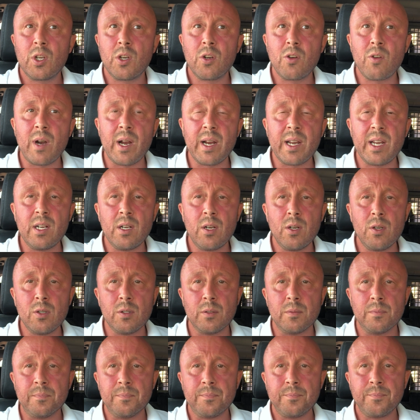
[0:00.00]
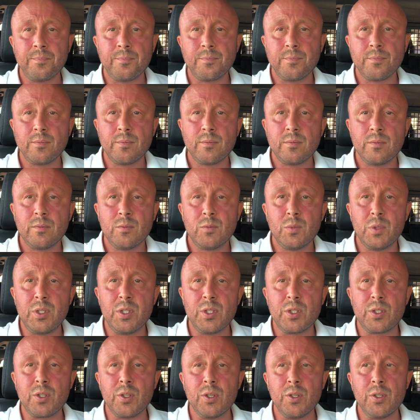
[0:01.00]
cracking along, which
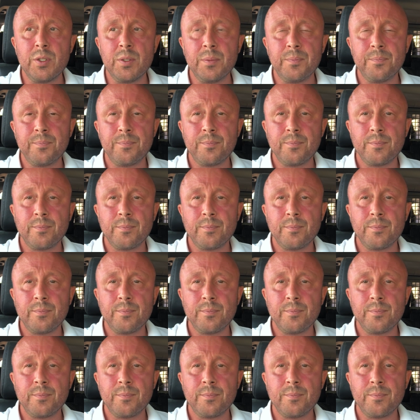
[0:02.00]
is good,